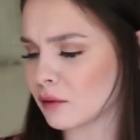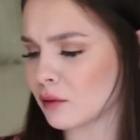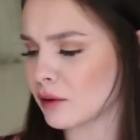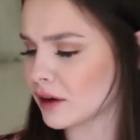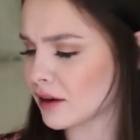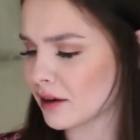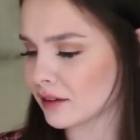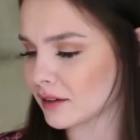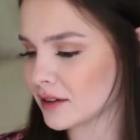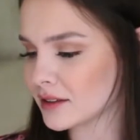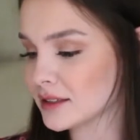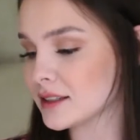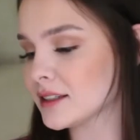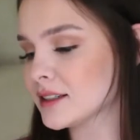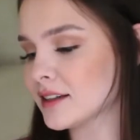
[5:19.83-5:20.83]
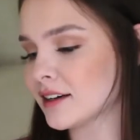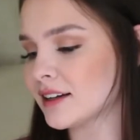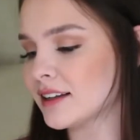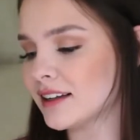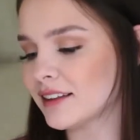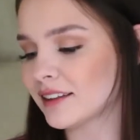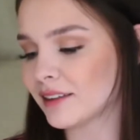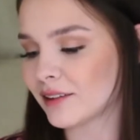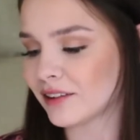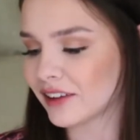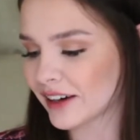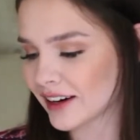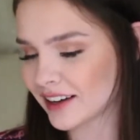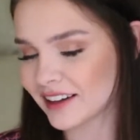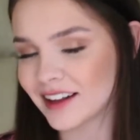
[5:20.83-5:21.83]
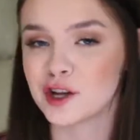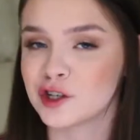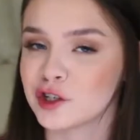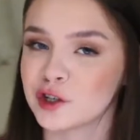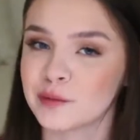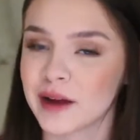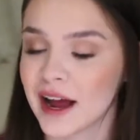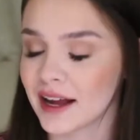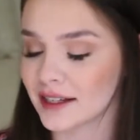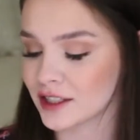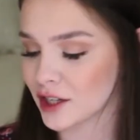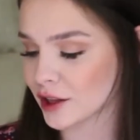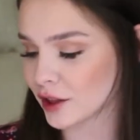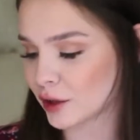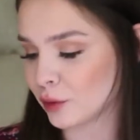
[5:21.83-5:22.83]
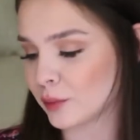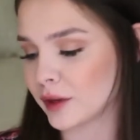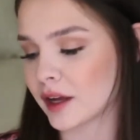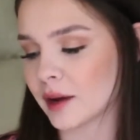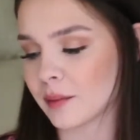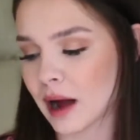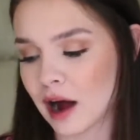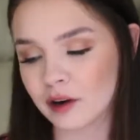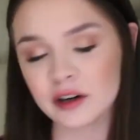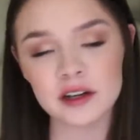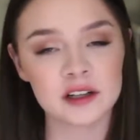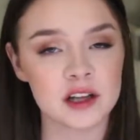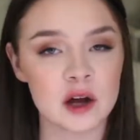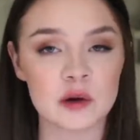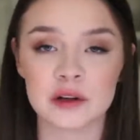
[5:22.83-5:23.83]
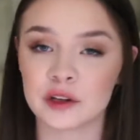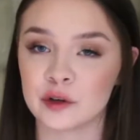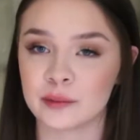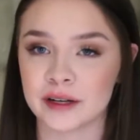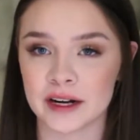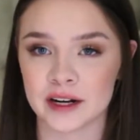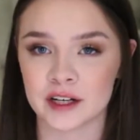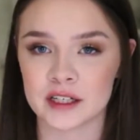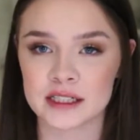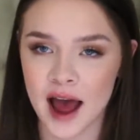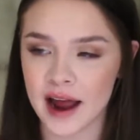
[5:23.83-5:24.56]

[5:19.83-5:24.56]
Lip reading: what are these? These are the L'Oreal True Match Lumi Powder Glow Illuminators.